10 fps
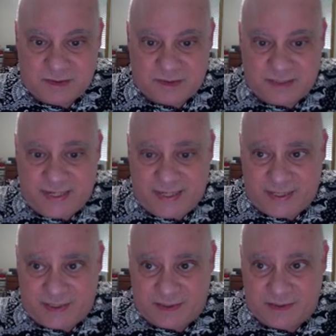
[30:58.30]

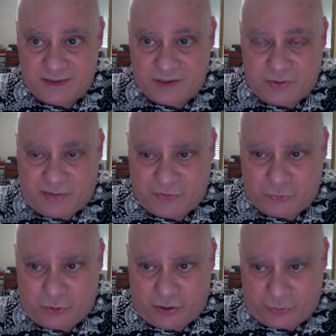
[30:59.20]
and you have to
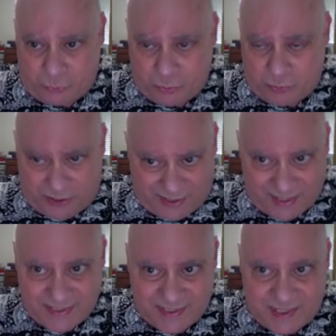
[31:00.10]
work in a room where the
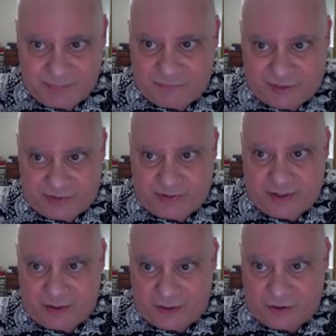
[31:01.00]
lights keep flickering
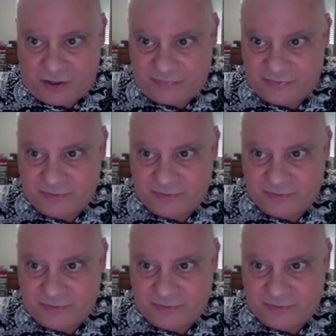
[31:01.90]
on and off,